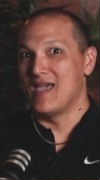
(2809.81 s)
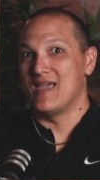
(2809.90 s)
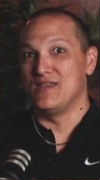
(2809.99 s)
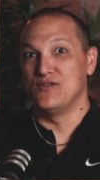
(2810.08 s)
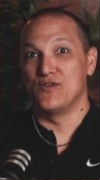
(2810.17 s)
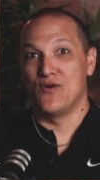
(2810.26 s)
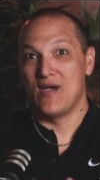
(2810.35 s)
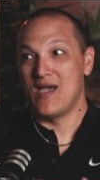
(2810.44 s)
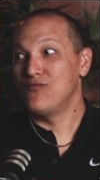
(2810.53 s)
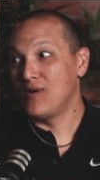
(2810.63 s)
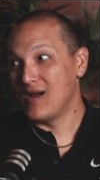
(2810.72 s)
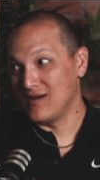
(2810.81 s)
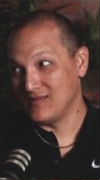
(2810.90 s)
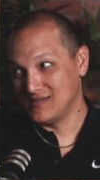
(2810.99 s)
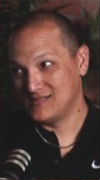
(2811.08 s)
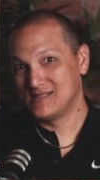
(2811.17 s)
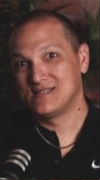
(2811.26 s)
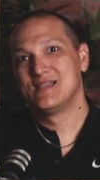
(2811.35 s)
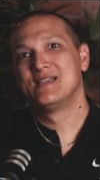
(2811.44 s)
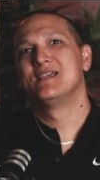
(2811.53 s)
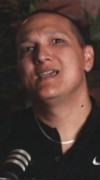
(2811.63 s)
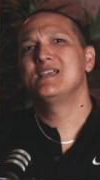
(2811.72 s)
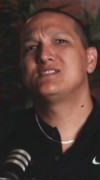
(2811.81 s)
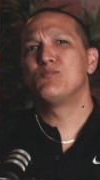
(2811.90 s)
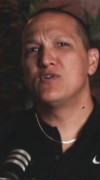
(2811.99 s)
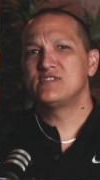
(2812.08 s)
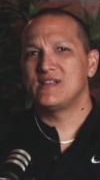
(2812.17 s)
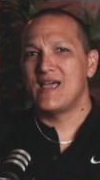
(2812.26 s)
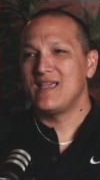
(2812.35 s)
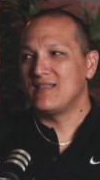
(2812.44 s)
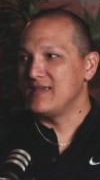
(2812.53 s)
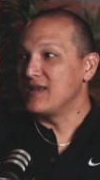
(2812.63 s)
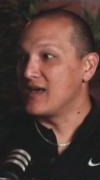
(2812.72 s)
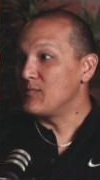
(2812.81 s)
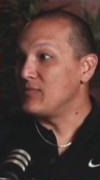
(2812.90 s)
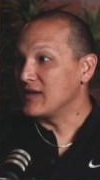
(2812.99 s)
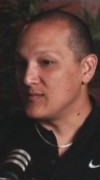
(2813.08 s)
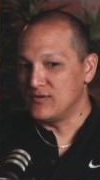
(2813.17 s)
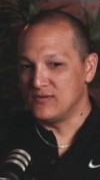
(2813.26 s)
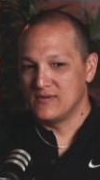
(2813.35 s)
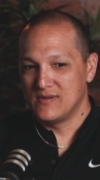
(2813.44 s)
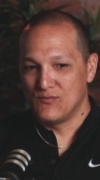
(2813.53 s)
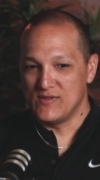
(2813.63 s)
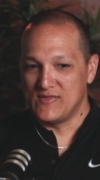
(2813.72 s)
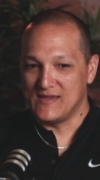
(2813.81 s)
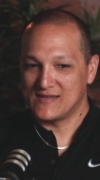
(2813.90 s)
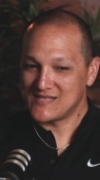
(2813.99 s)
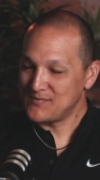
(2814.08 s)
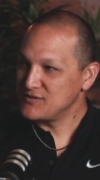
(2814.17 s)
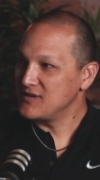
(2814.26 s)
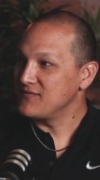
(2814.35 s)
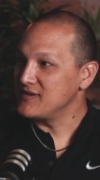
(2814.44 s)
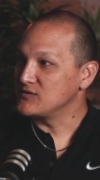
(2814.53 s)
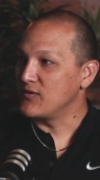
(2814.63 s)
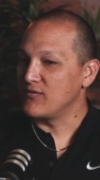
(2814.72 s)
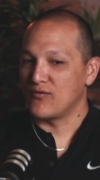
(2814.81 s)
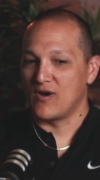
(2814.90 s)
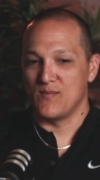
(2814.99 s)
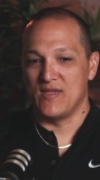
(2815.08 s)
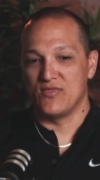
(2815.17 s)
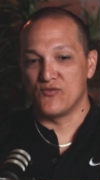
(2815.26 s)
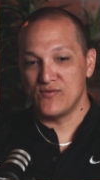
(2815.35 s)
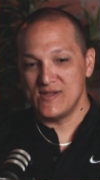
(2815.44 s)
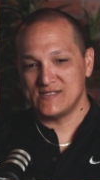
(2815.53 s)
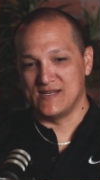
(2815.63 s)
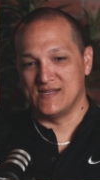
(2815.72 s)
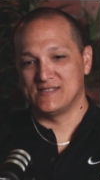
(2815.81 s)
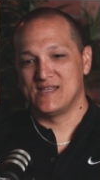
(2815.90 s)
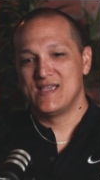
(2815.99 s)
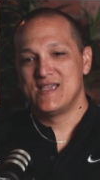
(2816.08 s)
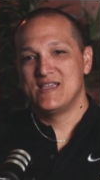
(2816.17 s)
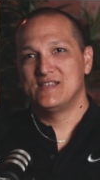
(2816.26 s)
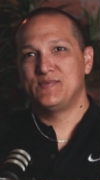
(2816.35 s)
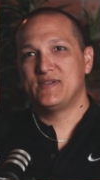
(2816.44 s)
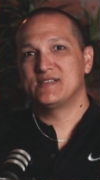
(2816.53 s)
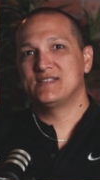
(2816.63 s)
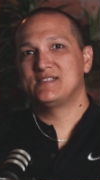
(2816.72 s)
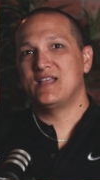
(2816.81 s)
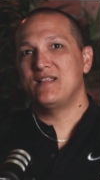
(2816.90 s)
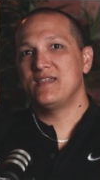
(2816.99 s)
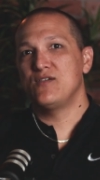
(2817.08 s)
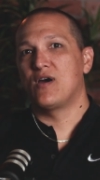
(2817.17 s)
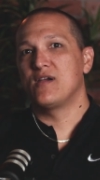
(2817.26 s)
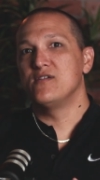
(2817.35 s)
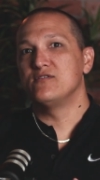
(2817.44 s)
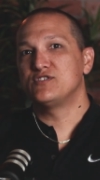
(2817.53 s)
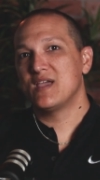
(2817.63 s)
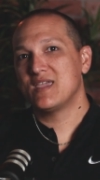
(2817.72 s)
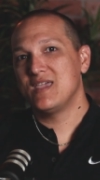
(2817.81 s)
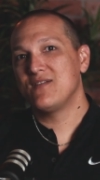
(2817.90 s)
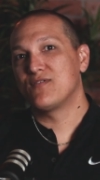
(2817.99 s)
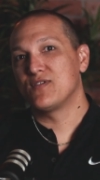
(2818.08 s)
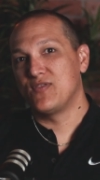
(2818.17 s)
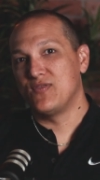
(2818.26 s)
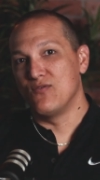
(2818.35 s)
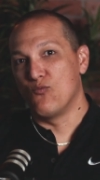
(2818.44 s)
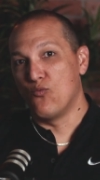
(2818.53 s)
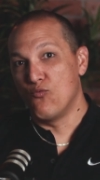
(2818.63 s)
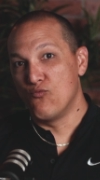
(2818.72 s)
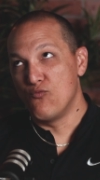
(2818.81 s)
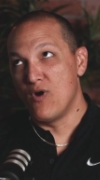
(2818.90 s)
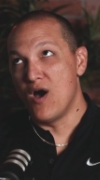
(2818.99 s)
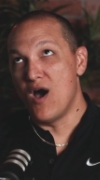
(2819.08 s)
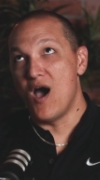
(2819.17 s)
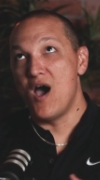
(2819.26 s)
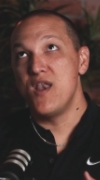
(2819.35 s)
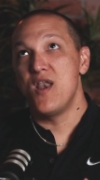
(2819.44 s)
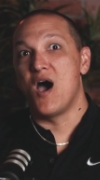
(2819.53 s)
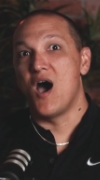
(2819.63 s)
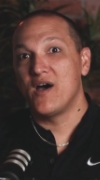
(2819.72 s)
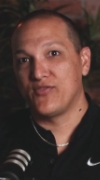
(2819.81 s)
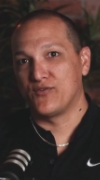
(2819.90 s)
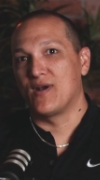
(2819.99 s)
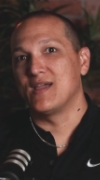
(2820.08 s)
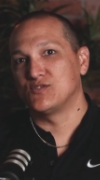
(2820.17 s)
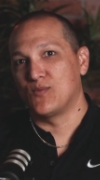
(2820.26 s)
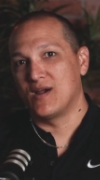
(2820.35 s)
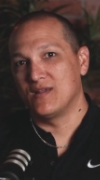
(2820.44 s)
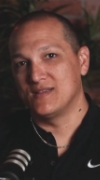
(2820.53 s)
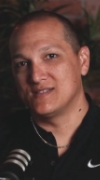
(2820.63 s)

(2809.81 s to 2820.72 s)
and you don't have wireless, it's most likely not applicable, with the exception of this one requirement. And the reason is because it's telling you, are you checking for unauthorized wireless?